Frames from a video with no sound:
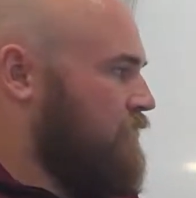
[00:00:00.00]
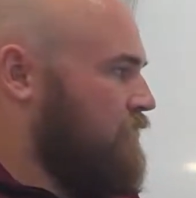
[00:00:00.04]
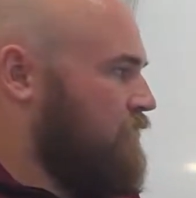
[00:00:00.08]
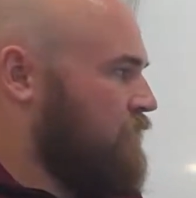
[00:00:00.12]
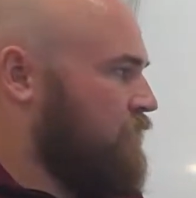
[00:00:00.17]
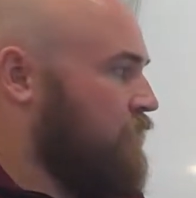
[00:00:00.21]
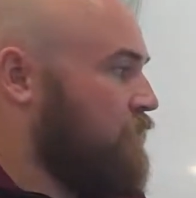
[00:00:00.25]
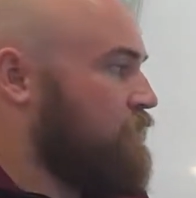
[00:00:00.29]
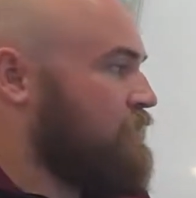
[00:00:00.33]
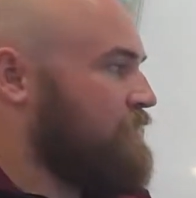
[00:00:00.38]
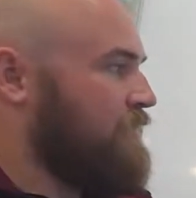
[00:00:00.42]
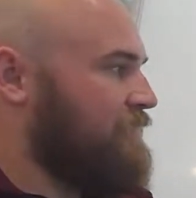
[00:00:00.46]

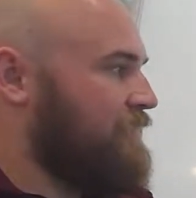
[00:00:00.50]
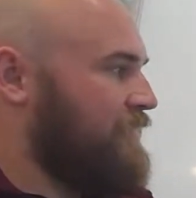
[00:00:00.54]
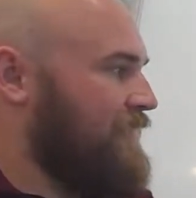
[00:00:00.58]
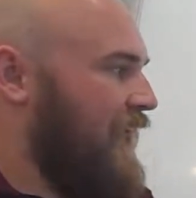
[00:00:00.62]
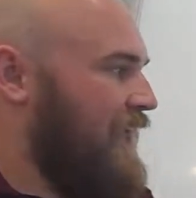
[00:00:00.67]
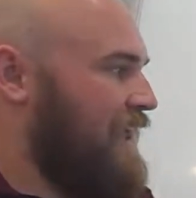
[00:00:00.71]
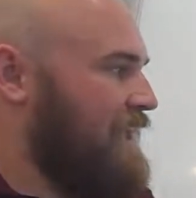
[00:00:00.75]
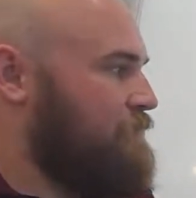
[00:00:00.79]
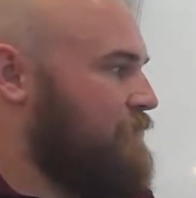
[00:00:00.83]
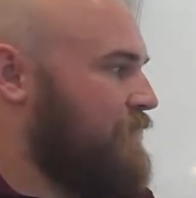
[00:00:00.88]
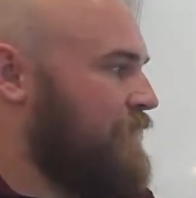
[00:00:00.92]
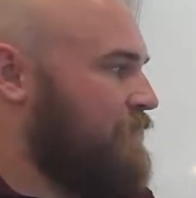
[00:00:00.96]
using the
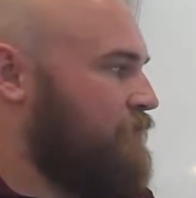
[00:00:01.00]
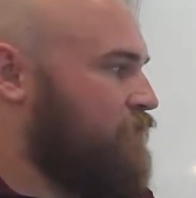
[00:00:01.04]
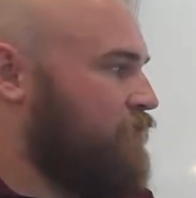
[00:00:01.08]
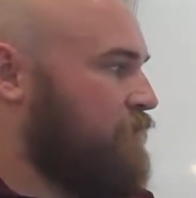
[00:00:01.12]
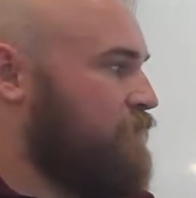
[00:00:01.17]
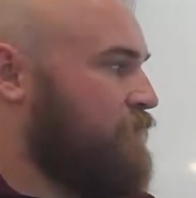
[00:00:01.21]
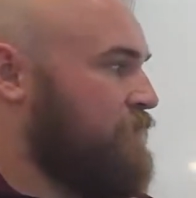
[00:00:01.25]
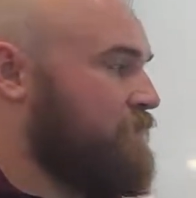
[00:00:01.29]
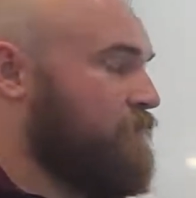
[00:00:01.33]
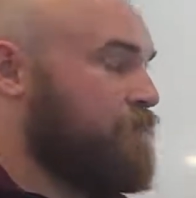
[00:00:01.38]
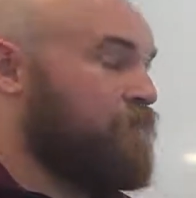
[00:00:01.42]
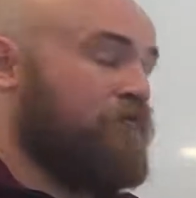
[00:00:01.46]
amine
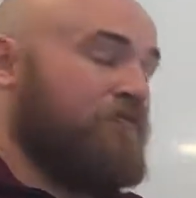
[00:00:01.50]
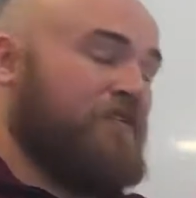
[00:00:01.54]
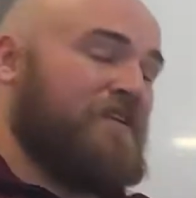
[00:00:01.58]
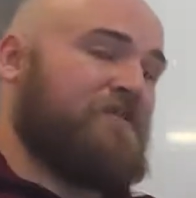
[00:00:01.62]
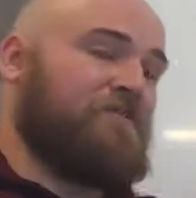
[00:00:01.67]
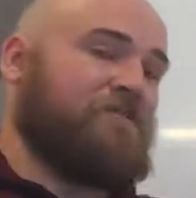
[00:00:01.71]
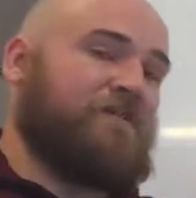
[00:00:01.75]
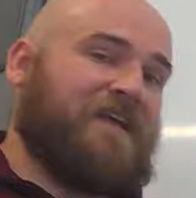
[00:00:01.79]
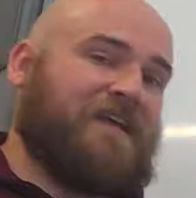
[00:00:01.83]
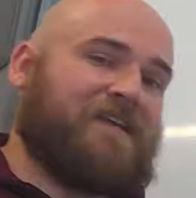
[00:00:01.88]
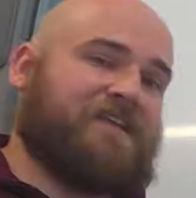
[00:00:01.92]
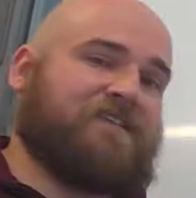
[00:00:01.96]
group as a
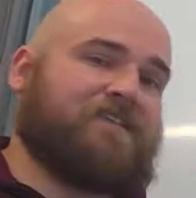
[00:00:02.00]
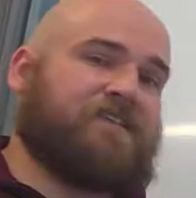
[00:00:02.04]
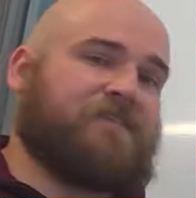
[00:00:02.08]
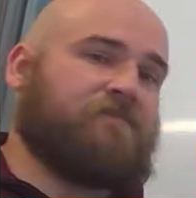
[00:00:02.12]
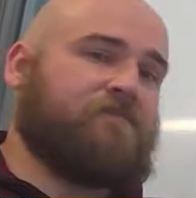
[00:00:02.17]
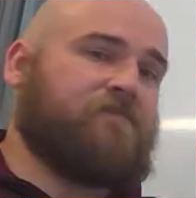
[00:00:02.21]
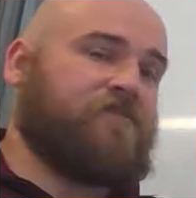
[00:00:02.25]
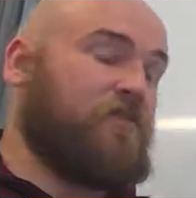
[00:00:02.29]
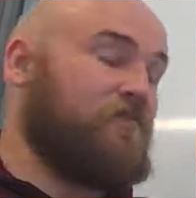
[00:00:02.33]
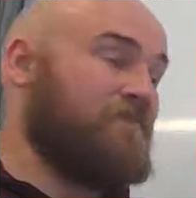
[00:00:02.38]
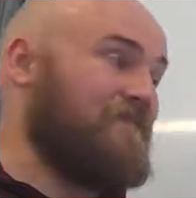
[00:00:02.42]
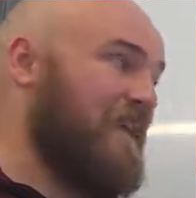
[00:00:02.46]
prefix.
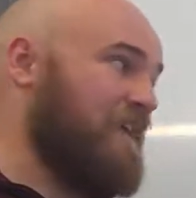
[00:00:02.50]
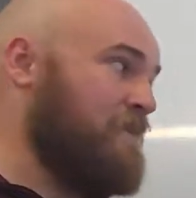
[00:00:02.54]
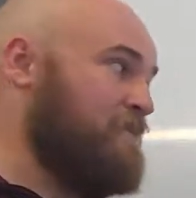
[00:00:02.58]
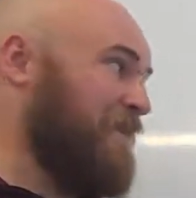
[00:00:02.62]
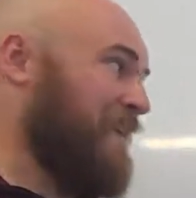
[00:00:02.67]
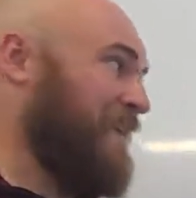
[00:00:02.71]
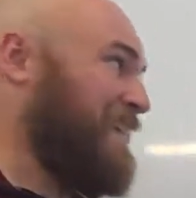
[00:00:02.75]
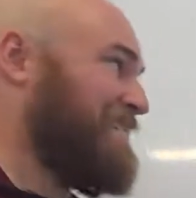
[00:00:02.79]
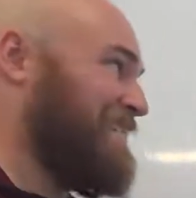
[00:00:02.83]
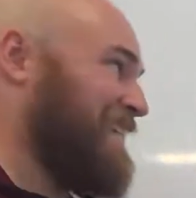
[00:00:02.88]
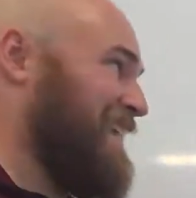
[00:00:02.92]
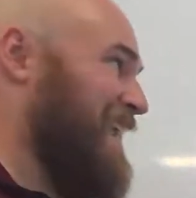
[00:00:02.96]
So
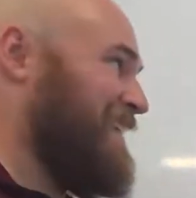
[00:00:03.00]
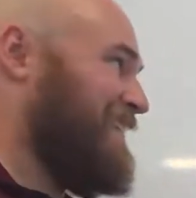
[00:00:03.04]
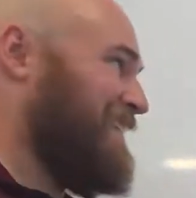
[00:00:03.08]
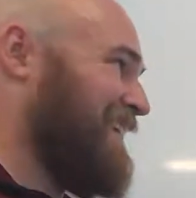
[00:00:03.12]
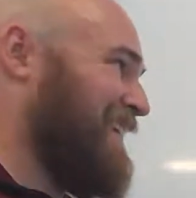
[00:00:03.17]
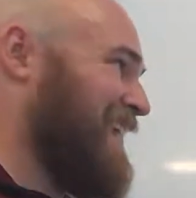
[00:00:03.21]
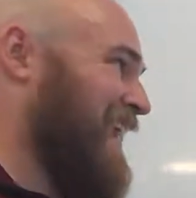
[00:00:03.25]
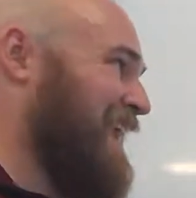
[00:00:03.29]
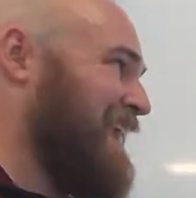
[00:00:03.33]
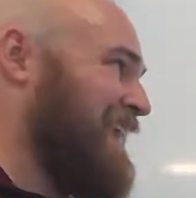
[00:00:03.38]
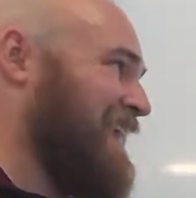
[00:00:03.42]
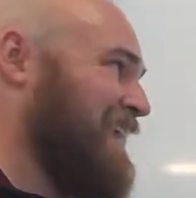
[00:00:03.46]
naming it as an
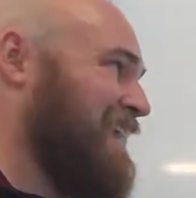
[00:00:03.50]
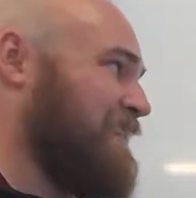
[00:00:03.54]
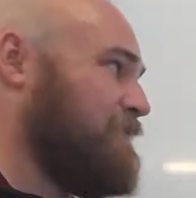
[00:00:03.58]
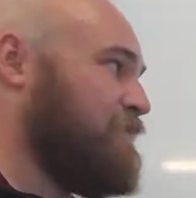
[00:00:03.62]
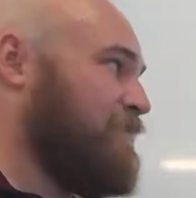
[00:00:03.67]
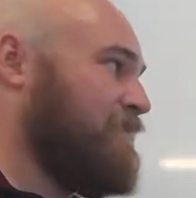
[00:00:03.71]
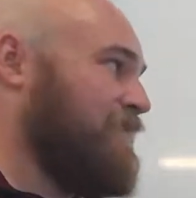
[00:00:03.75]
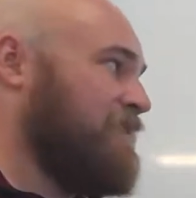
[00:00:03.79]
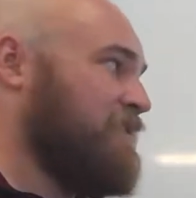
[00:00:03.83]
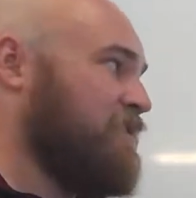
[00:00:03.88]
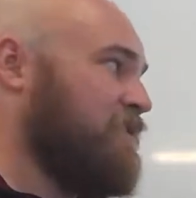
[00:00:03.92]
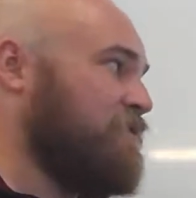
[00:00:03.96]
alkane,
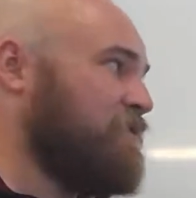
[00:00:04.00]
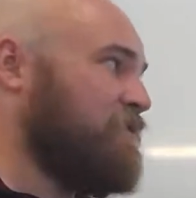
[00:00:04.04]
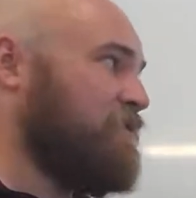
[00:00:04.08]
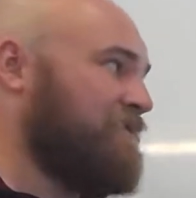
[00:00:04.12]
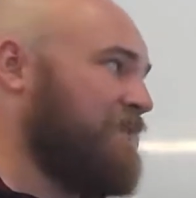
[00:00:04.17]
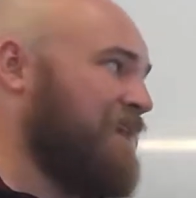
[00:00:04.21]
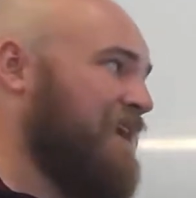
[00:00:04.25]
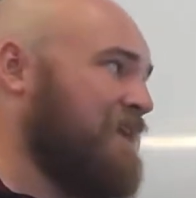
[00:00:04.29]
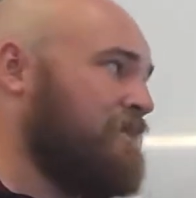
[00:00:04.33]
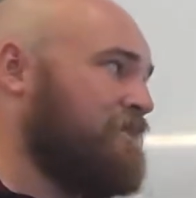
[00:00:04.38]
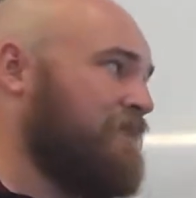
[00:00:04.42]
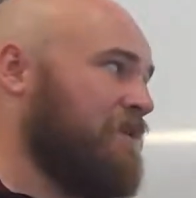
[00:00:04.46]
but then
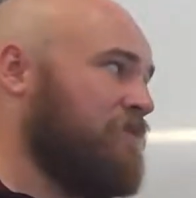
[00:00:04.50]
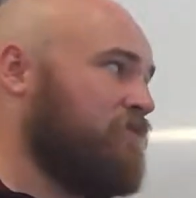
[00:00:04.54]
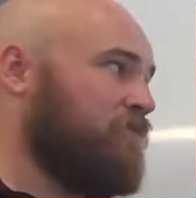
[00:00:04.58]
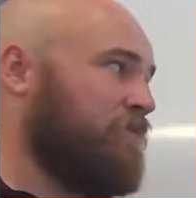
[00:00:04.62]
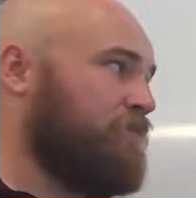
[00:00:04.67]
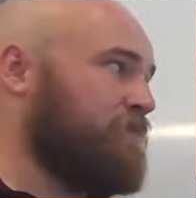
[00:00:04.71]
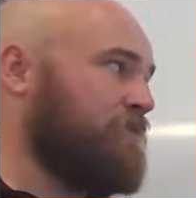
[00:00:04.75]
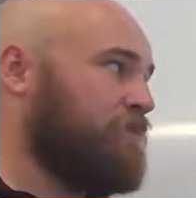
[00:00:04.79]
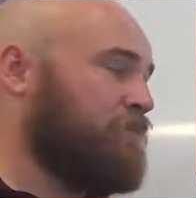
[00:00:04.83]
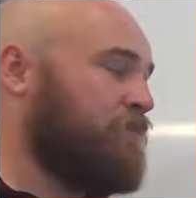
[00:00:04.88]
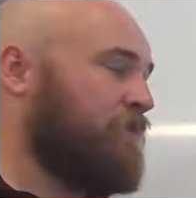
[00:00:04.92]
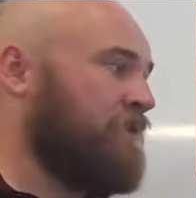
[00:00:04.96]
using the amine
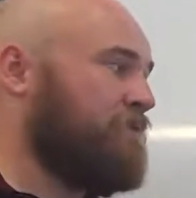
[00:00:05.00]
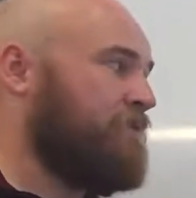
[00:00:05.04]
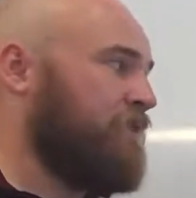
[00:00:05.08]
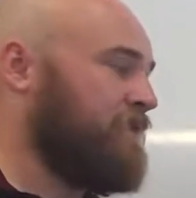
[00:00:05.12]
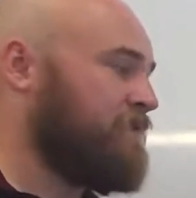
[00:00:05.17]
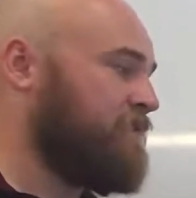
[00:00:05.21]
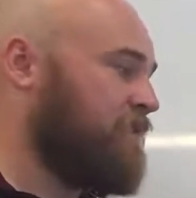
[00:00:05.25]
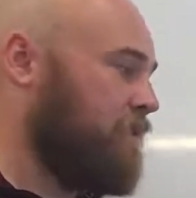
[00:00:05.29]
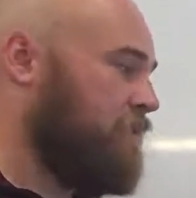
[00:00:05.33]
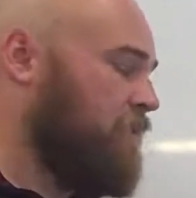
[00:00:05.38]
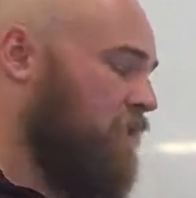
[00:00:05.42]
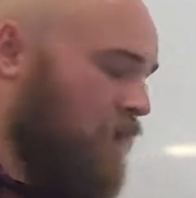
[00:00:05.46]
group as a
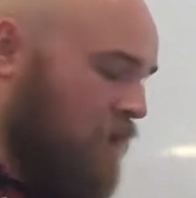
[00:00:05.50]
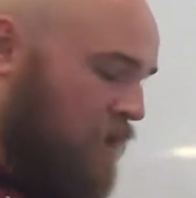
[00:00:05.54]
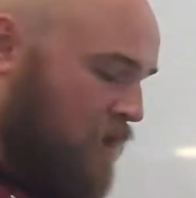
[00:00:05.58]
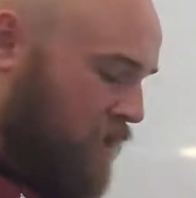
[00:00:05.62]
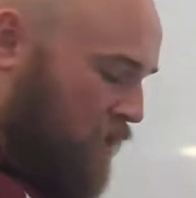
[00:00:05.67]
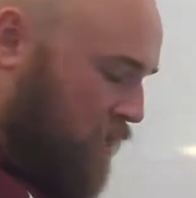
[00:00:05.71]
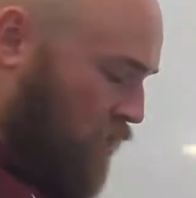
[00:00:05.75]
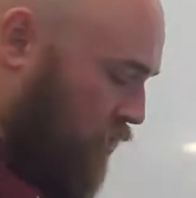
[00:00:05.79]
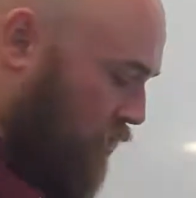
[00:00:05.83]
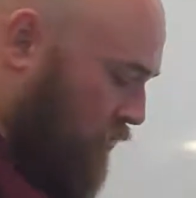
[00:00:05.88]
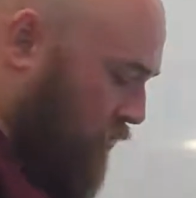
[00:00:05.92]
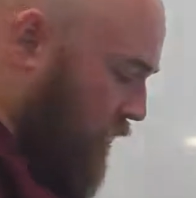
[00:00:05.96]
prefix. So
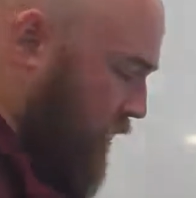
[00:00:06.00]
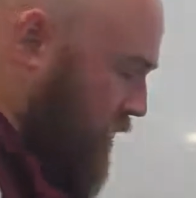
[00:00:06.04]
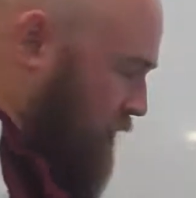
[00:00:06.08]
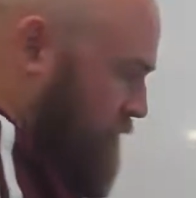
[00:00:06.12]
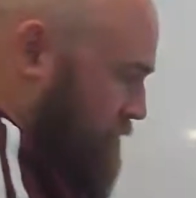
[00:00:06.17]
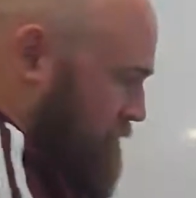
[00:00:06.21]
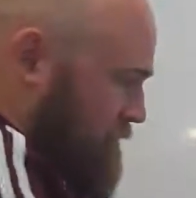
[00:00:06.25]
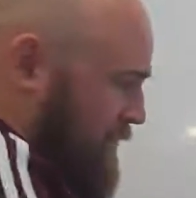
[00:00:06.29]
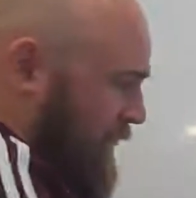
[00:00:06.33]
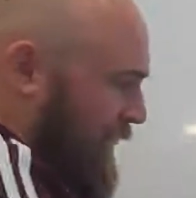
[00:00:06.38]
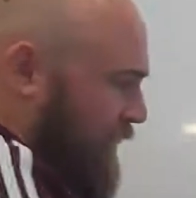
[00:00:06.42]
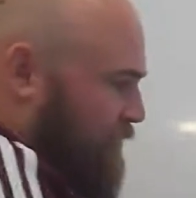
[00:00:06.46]

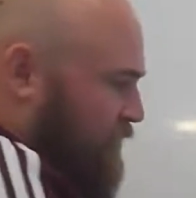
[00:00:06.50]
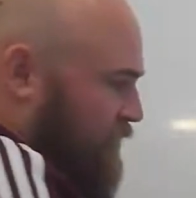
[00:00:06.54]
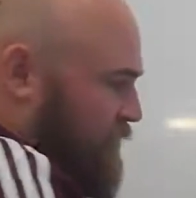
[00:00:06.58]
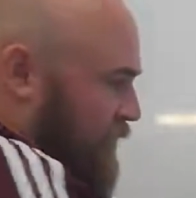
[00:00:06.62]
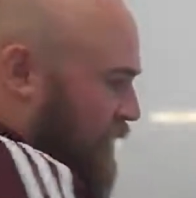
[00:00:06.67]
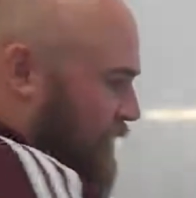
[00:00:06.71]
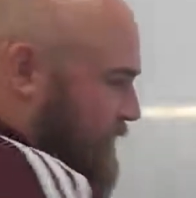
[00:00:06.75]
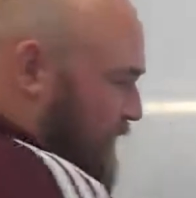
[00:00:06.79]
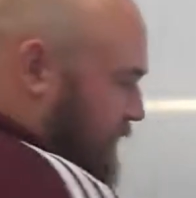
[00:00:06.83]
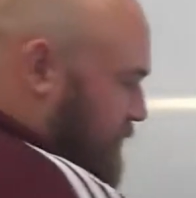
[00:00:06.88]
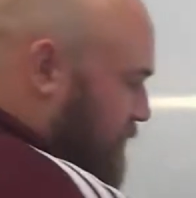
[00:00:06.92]
other names you might